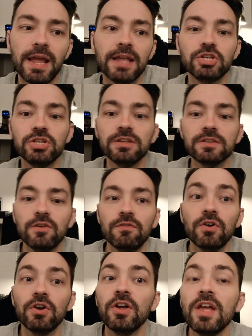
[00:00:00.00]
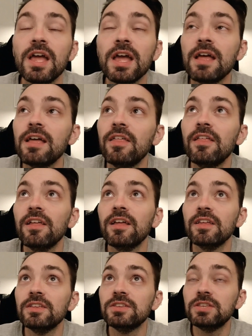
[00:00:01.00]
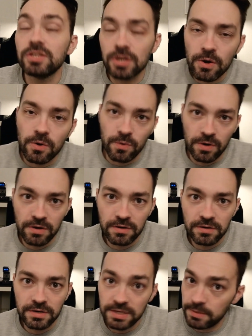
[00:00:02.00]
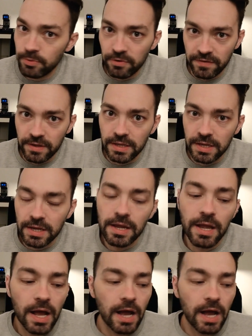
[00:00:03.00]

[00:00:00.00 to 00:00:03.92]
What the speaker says: me, and she looks over so disapprovingly.